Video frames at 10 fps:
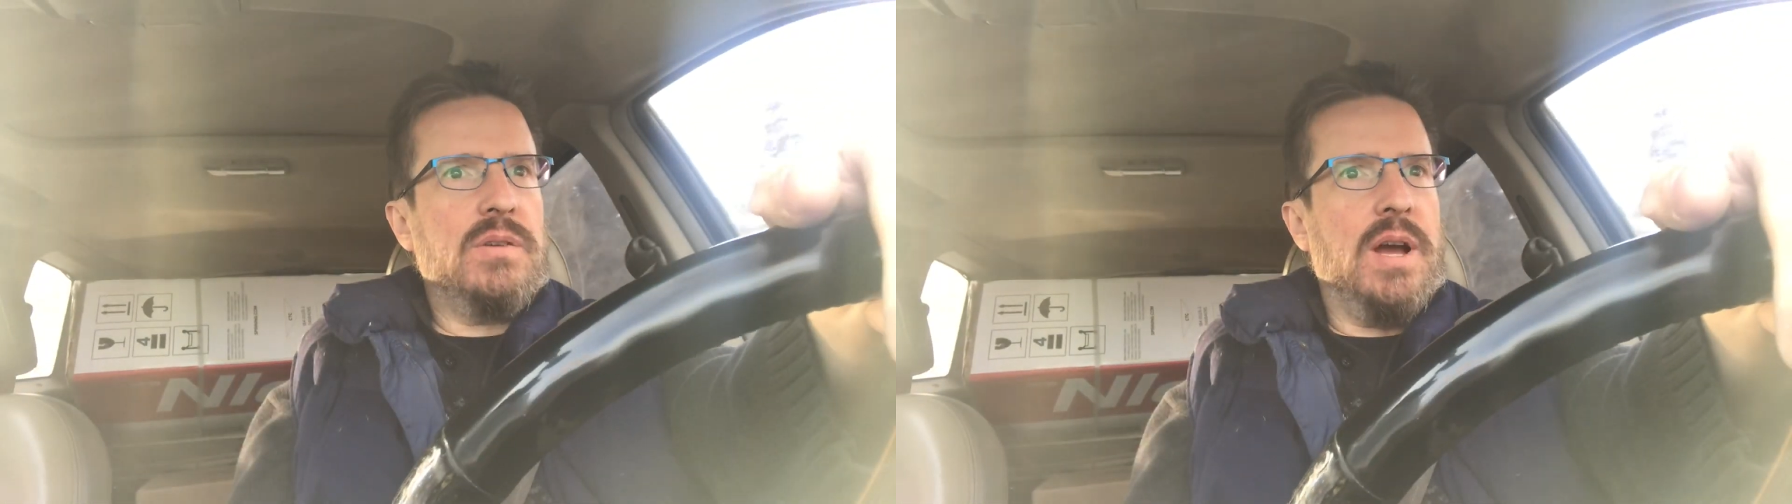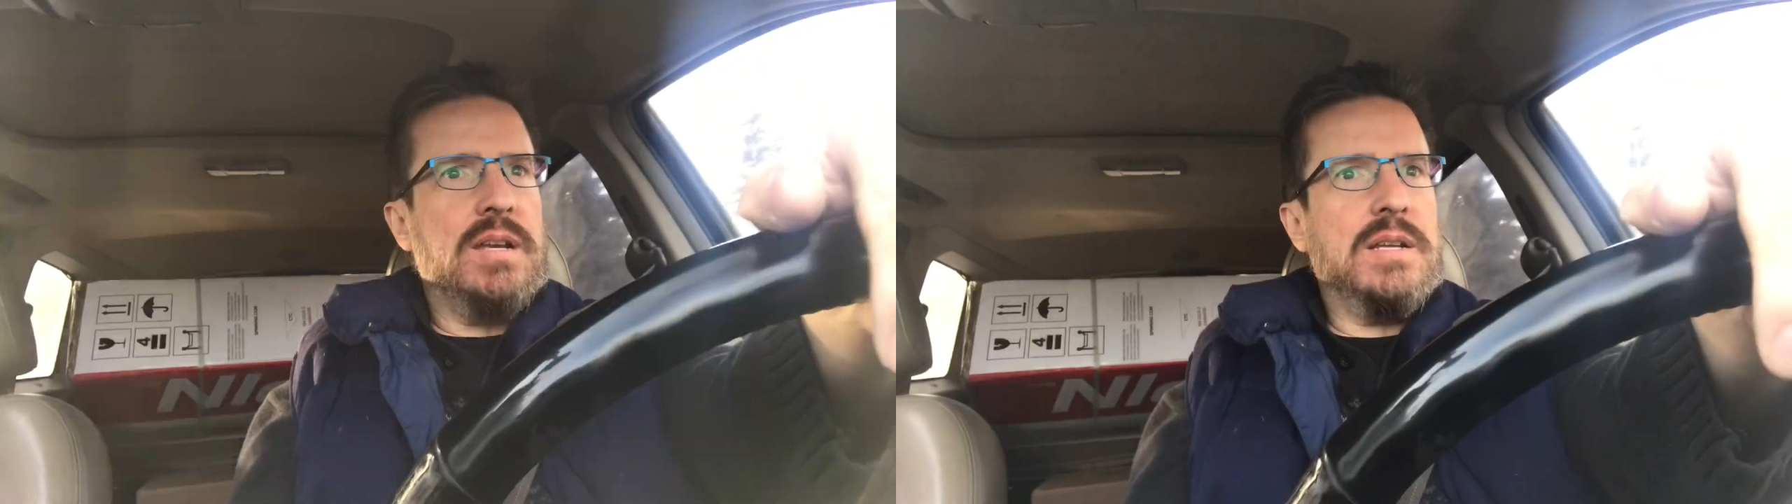
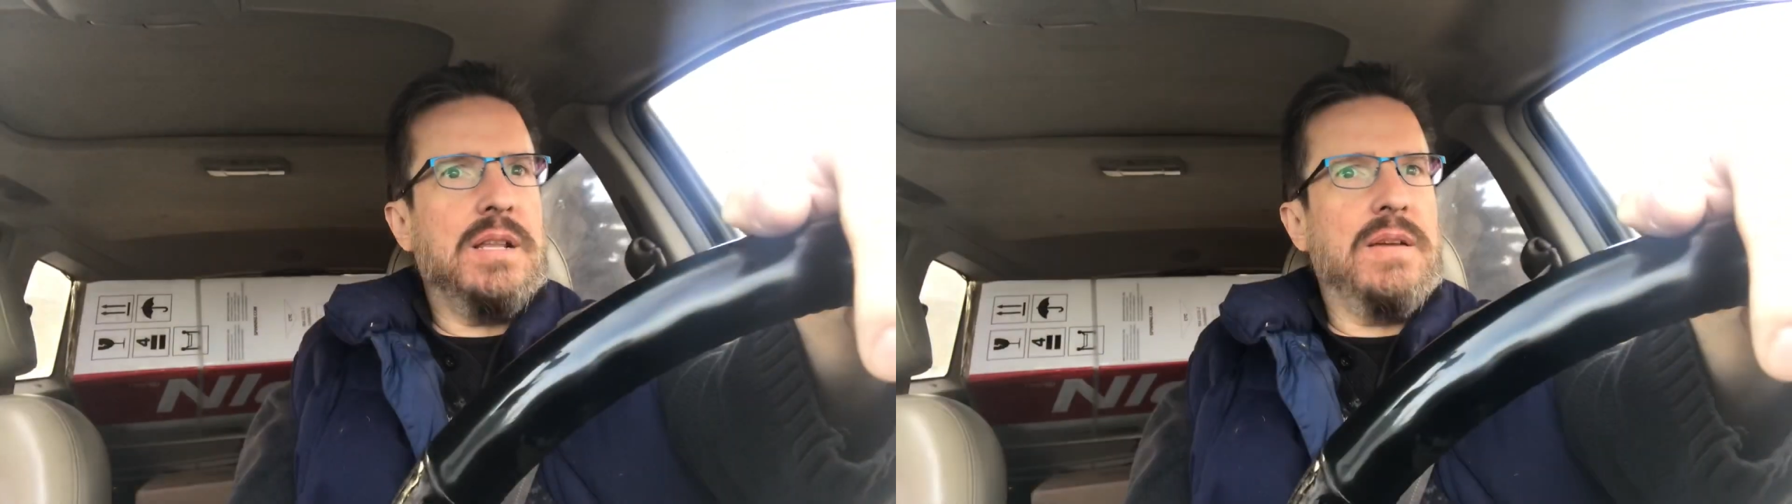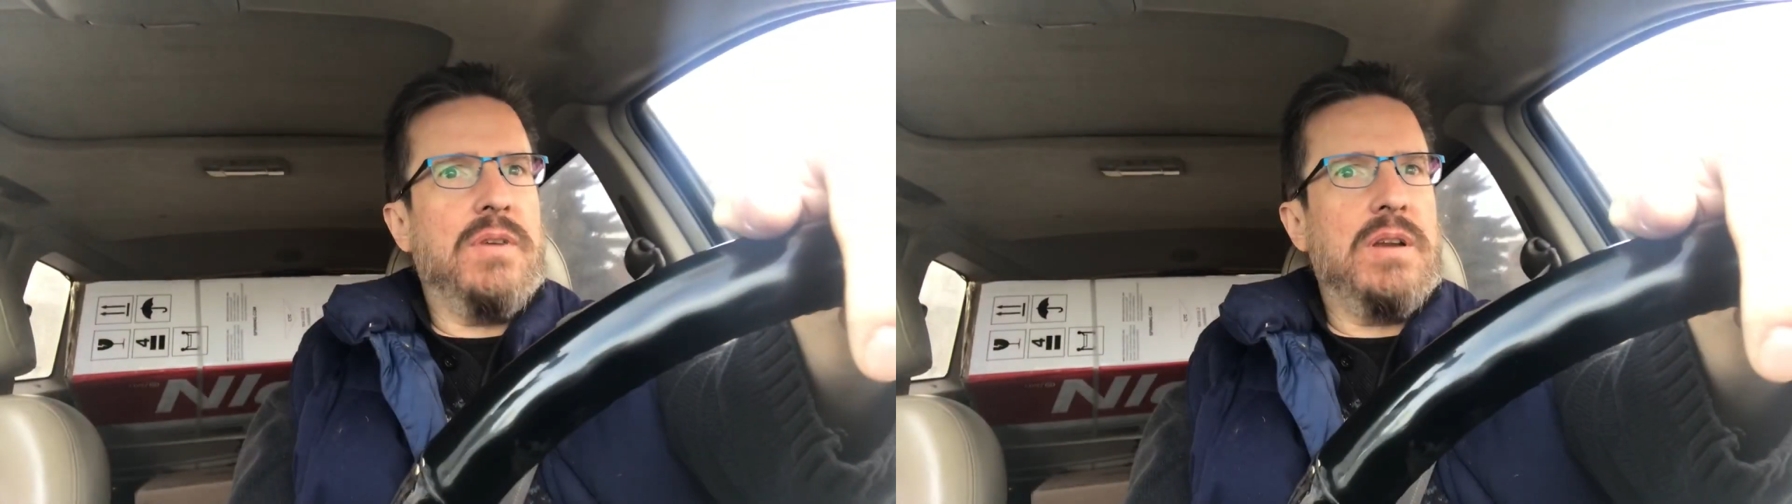trying to
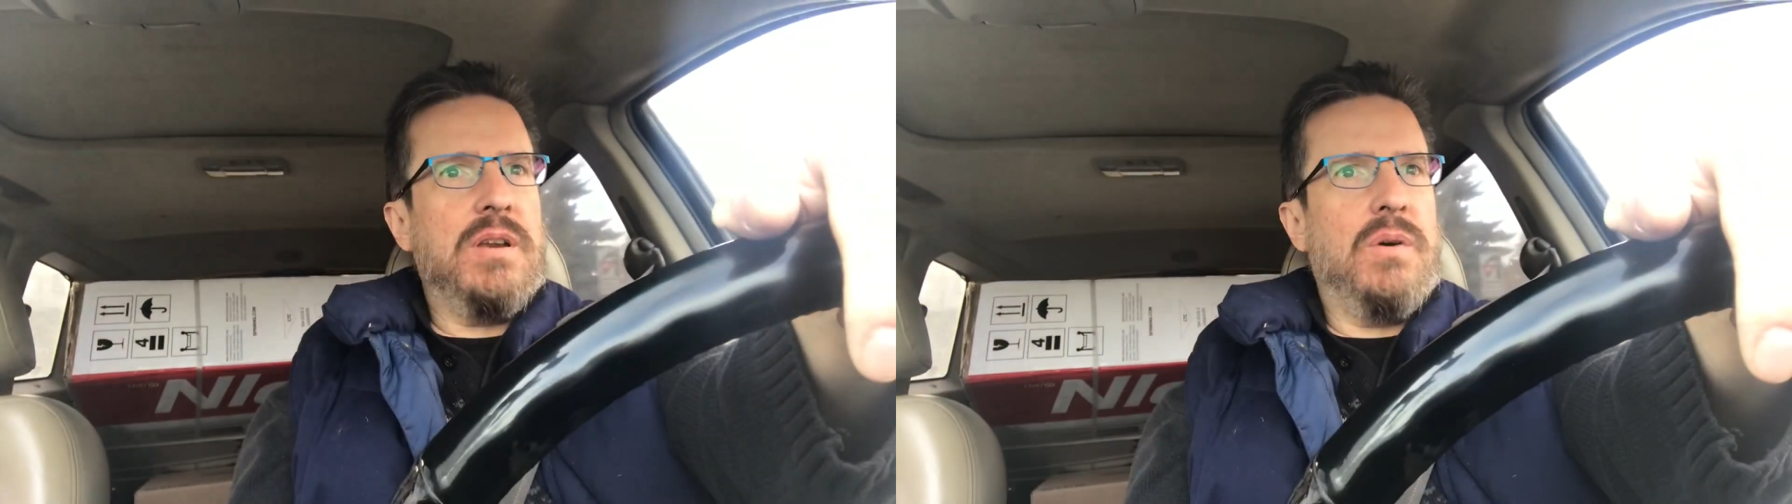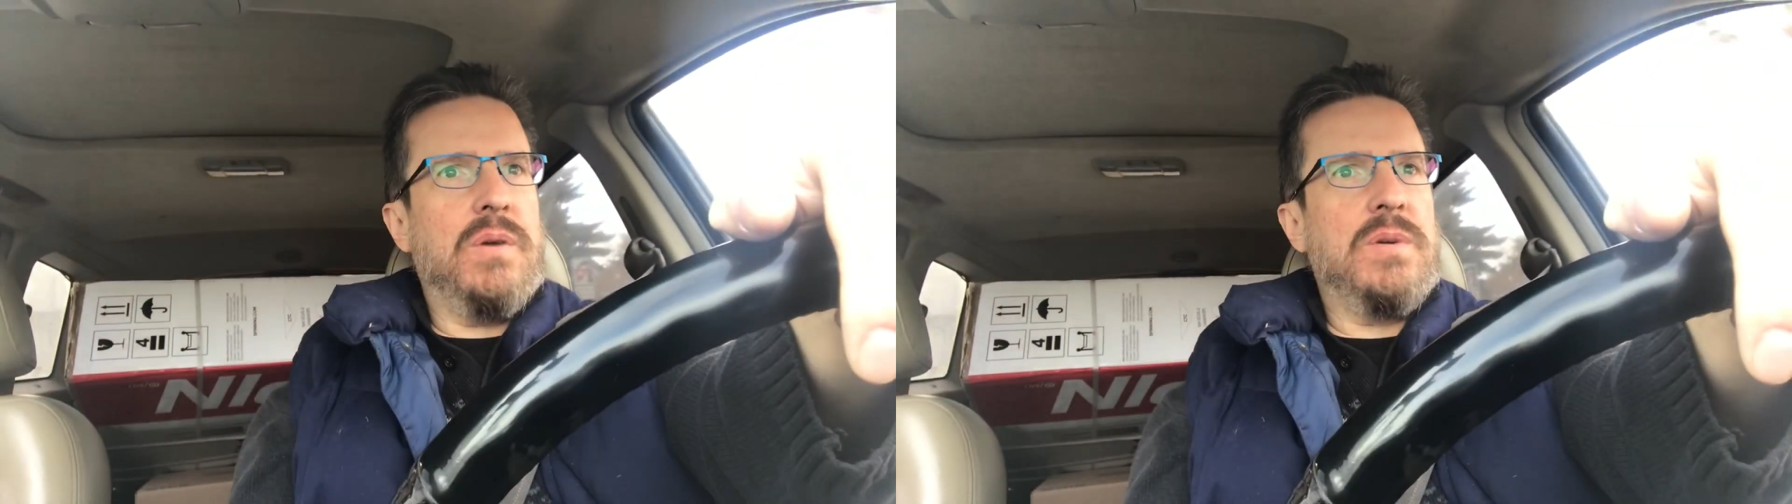deliver it.
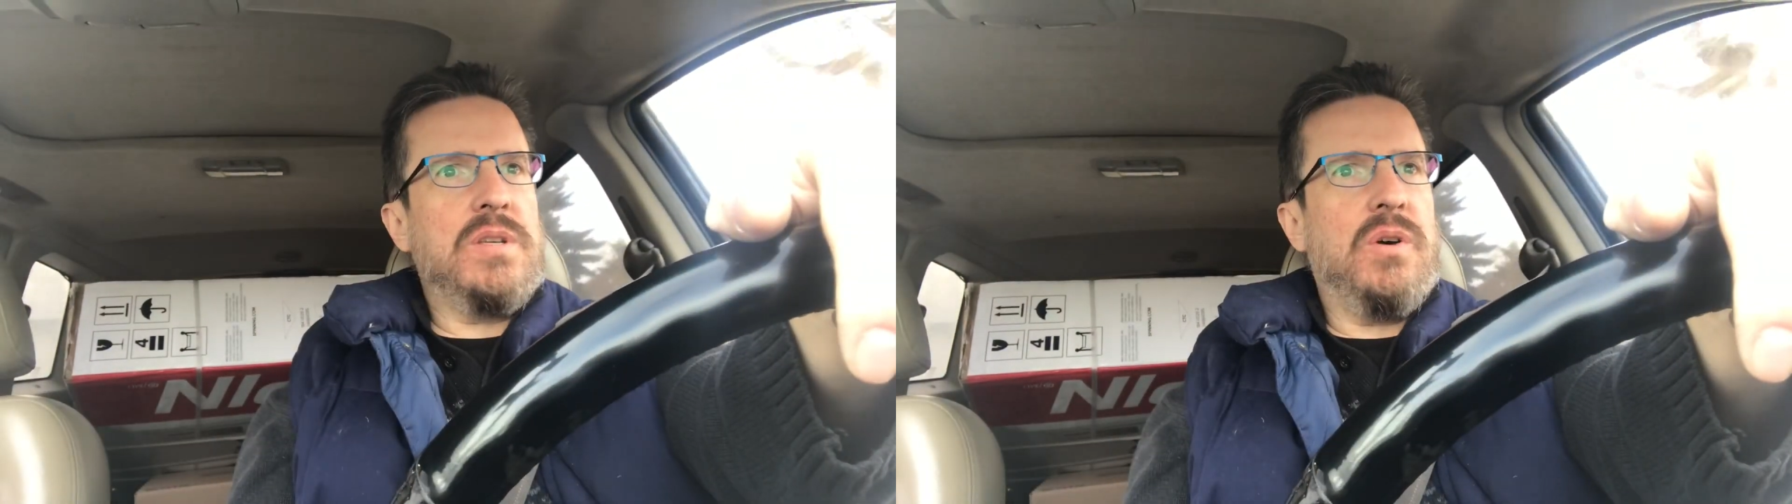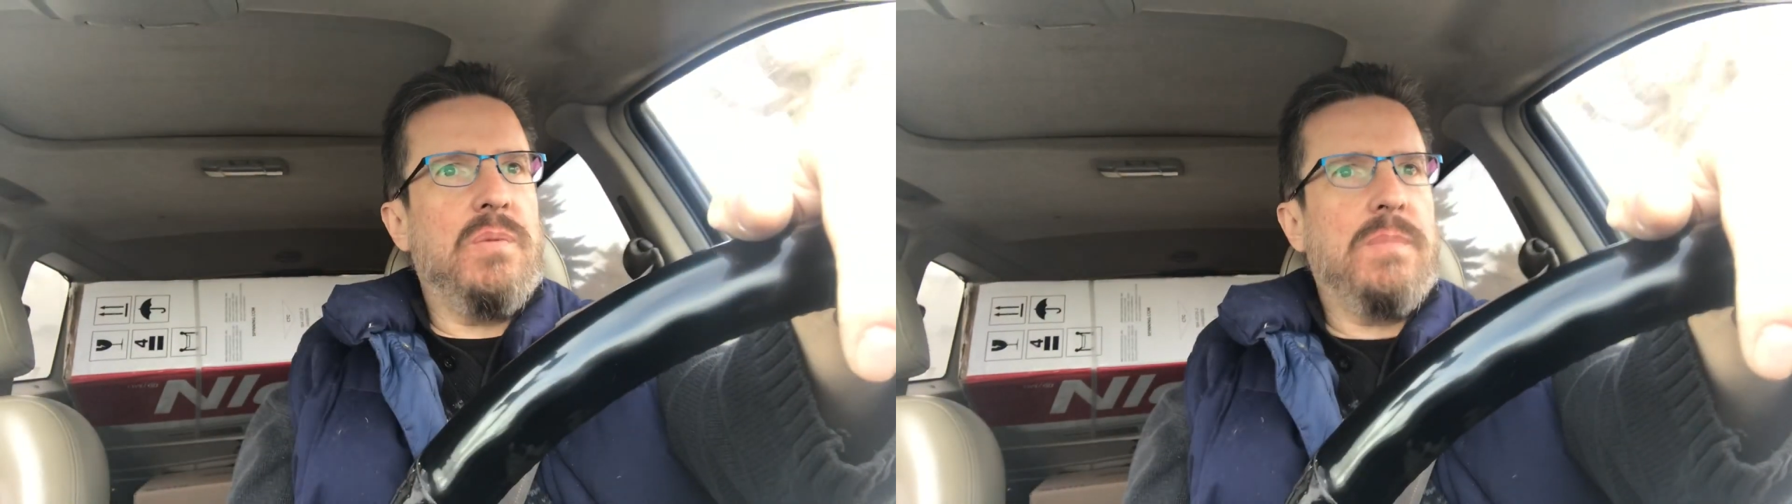No one
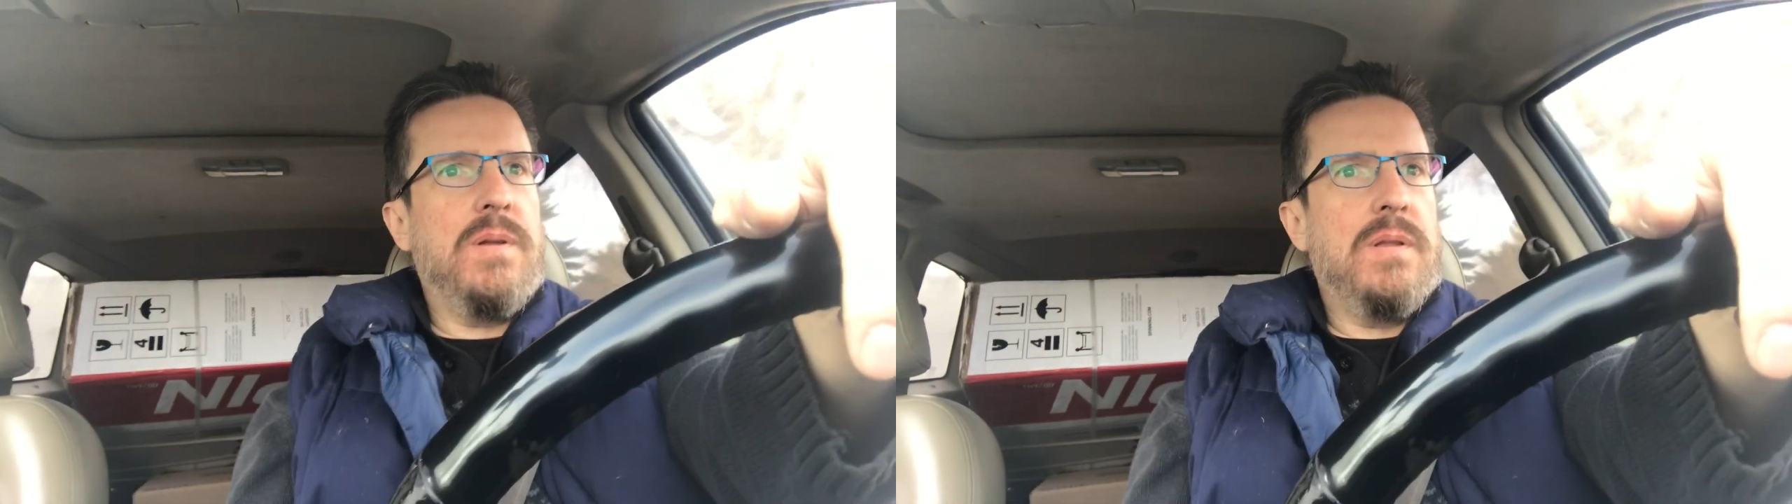was home.